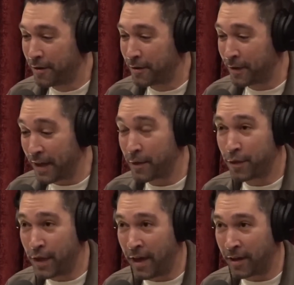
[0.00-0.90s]
like
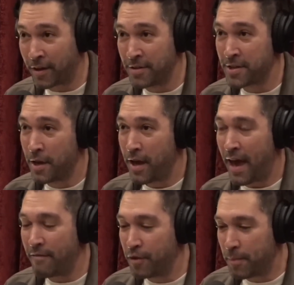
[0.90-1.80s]
thing, because
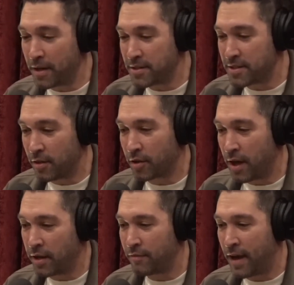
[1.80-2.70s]
everybody still
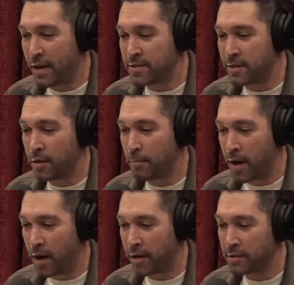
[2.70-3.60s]
kind of has in their
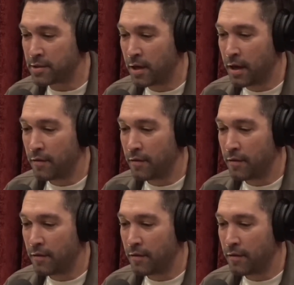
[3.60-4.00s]
mind